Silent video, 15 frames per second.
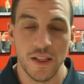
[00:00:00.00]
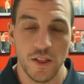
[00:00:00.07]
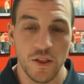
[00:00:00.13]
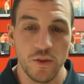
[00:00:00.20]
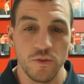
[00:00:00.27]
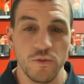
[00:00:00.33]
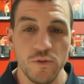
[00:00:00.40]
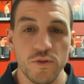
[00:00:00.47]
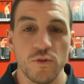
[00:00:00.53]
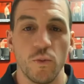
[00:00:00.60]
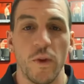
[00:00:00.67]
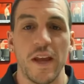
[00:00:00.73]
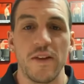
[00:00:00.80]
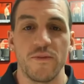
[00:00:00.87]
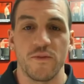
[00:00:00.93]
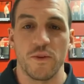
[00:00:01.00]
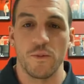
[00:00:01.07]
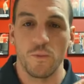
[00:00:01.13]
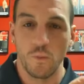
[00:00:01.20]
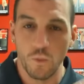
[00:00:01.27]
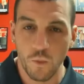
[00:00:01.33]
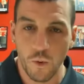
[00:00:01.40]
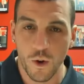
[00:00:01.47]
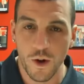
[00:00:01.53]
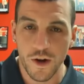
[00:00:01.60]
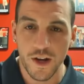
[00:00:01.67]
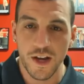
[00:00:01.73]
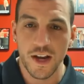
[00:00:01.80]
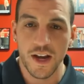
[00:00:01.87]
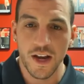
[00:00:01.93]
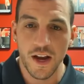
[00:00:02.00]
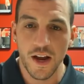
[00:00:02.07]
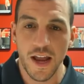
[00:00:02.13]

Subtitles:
lose weight from one